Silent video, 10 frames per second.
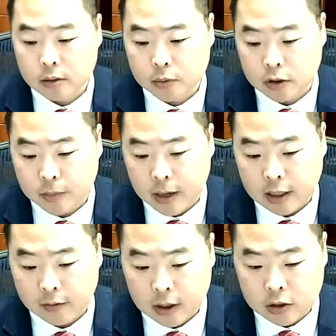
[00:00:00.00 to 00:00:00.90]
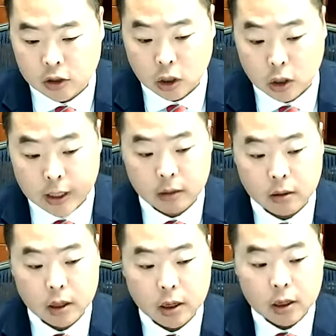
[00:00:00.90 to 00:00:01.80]
perspective is
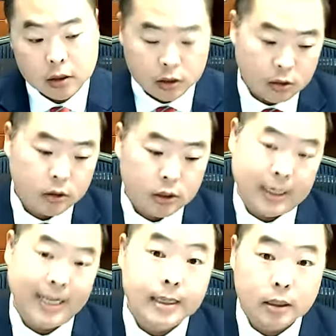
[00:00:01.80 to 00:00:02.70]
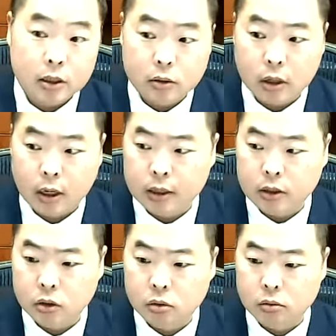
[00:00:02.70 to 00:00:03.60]
turning certain cities in Utah
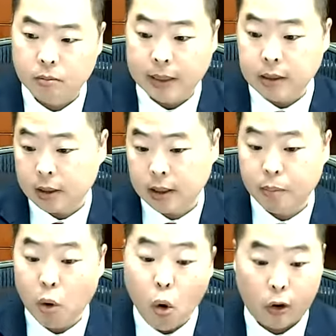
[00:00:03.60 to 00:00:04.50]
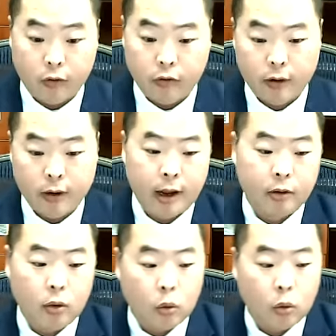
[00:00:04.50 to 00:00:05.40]
into basically ports
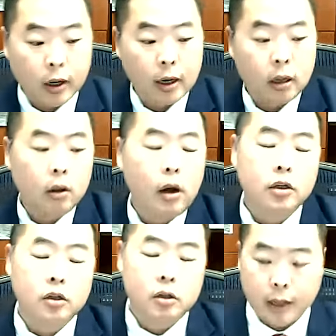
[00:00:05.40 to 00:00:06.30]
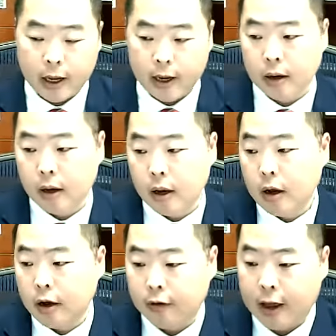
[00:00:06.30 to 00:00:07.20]
and working on a long-term plan
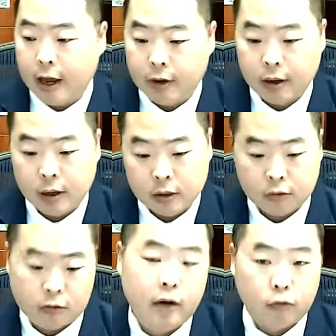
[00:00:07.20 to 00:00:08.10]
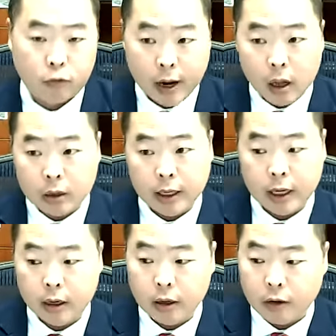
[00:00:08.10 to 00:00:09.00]
of having a direct rail
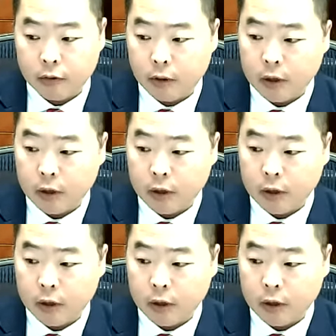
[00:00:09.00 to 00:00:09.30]
link for